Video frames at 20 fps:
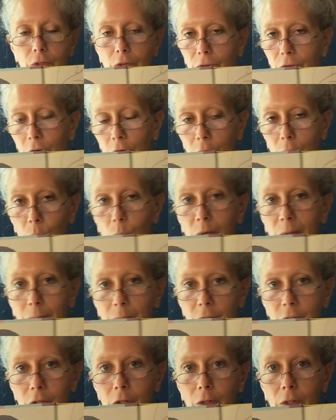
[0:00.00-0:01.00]
They're very
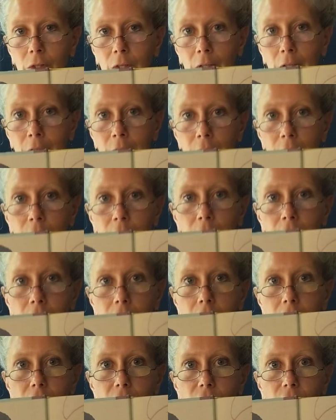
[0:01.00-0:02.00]
whimsical
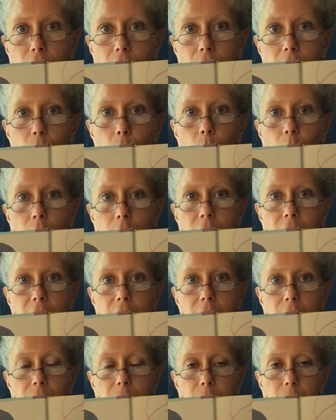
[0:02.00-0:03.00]
and very quirky.